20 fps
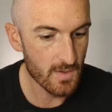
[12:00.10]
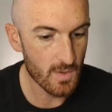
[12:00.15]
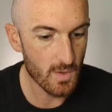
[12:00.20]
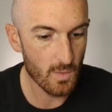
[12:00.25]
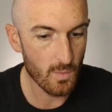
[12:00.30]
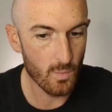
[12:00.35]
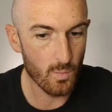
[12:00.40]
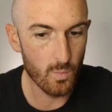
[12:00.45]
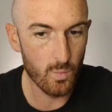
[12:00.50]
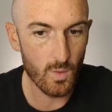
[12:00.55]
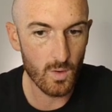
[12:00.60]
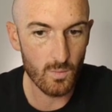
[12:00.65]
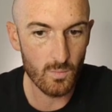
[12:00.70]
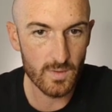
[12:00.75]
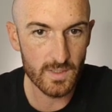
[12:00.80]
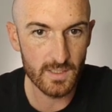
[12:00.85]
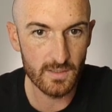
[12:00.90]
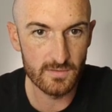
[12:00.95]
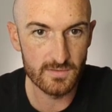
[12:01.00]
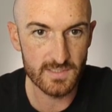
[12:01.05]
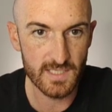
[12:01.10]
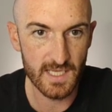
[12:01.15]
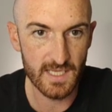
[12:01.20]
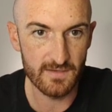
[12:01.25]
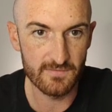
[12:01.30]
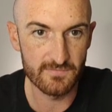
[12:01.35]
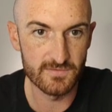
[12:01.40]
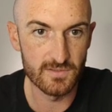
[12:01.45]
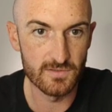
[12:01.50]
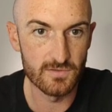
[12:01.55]
What we're going to
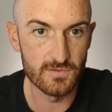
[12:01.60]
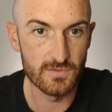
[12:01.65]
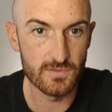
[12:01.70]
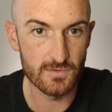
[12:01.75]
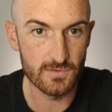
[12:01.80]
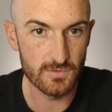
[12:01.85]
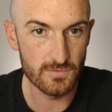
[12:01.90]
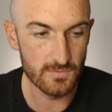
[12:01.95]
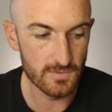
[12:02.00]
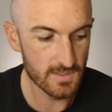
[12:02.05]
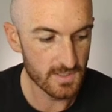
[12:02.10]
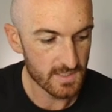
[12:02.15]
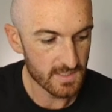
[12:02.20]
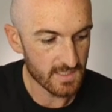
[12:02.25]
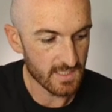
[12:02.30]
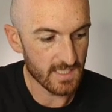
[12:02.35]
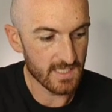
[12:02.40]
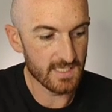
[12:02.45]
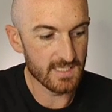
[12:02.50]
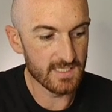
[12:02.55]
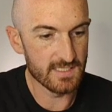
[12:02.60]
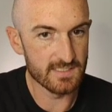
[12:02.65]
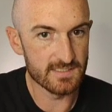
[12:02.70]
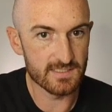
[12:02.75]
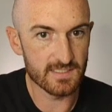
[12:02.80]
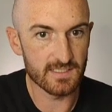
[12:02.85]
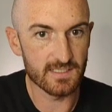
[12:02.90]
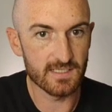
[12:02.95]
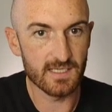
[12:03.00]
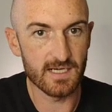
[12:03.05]
have to do
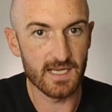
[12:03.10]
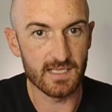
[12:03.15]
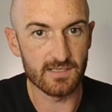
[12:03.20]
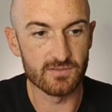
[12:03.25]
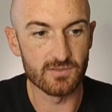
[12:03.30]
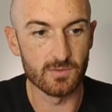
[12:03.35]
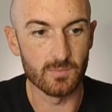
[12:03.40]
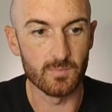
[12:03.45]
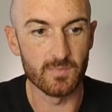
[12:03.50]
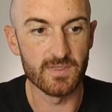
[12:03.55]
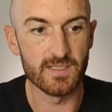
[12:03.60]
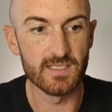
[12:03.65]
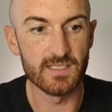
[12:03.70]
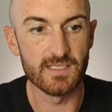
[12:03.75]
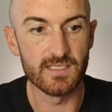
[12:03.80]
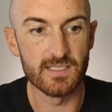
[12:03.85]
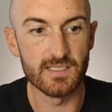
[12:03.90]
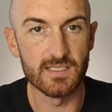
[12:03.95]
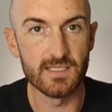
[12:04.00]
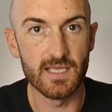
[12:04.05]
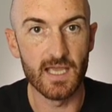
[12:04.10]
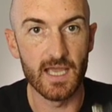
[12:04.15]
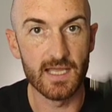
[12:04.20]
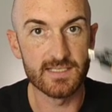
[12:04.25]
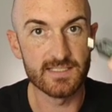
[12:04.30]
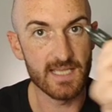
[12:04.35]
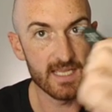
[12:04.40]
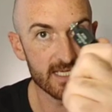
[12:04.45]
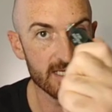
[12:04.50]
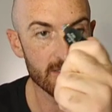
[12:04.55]
is connect up the
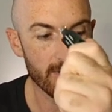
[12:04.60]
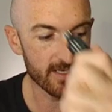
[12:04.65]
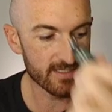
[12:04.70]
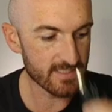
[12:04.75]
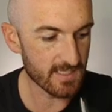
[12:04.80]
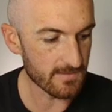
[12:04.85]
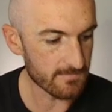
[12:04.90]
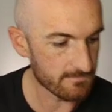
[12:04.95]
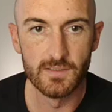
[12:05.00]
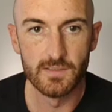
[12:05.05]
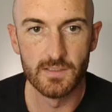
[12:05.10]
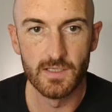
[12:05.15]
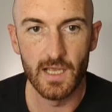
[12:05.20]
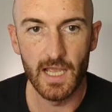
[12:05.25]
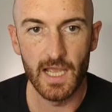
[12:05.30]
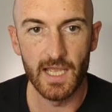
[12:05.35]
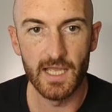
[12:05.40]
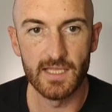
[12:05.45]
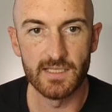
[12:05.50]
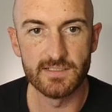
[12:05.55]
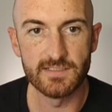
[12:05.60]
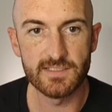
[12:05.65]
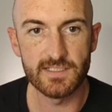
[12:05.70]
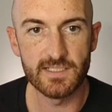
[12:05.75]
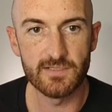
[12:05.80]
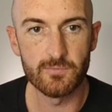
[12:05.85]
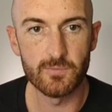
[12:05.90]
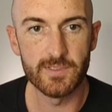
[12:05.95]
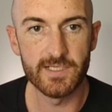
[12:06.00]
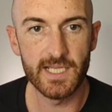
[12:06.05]
attenuator, and
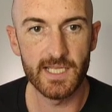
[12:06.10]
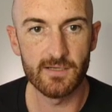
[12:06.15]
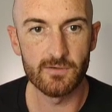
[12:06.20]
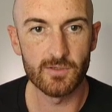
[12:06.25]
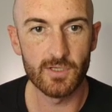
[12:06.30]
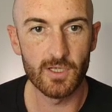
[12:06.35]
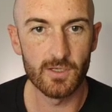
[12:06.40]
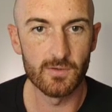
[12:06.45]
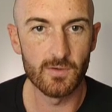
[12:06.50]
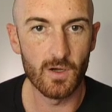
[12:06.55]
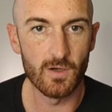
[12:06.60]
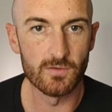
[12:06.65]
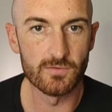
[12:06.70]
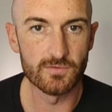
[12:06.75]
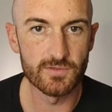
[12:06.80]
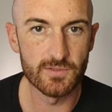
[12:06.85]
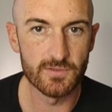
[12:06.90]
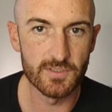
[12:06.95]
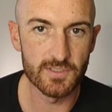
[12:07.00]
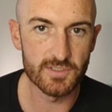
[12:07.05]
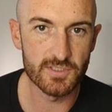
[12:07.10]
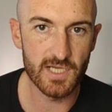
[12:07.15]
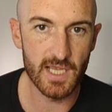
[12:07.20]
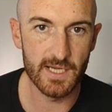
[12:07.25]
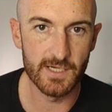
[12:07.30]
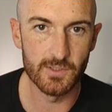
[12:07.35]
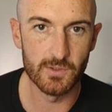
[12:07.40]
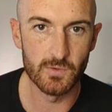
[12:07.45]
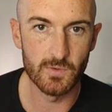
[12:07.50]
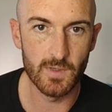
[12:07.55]
if we now go onto the
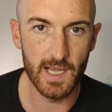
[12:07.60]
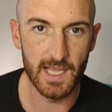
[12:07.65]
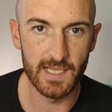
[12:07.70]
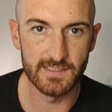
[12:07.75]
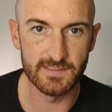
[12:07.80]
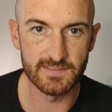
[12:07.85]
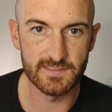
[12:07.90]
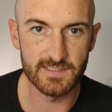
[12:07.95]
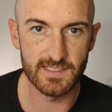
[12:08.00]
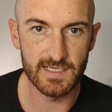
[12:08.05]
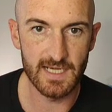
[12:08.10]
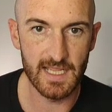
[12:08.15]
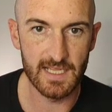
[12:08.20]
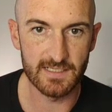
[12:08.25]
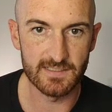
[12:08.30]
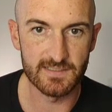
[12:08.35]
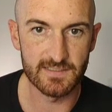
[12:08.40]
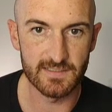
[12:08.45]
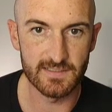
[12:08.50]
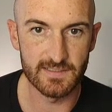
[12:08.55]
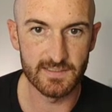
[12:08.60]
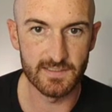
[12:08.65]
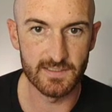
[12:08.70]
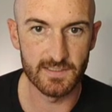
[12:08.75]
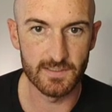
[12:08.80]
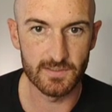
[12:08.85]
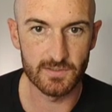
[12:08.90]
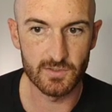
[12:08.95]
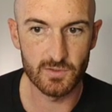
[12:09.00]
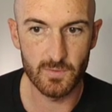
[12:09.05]
channel and select
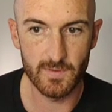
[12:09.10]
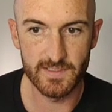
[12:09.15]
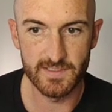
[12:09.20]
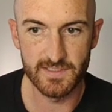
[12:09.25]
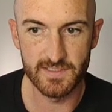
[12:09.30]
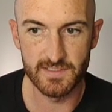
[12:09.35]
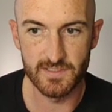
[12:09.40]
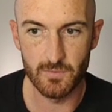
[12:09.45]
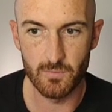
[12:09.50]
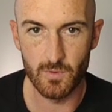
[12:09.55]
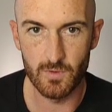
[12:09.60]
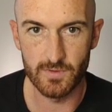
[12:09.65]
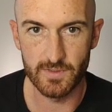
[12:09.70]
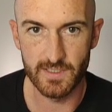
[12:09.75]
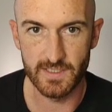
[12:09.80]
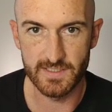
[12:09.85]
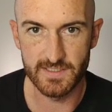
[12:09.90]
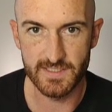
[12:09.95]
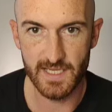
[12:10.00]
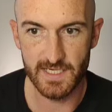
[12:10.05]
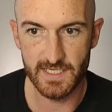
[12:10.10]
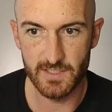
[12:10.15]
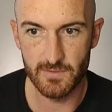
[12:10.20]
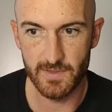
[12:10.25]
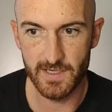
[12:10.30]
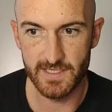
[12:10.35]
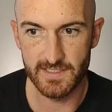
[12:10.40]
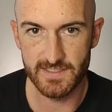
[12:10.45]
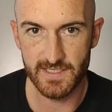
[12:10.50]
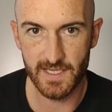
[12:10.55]
the 20:1
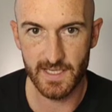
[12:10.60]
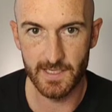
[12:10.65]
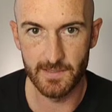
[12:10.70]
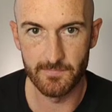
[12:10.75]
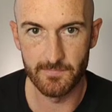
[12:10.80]
attenuator,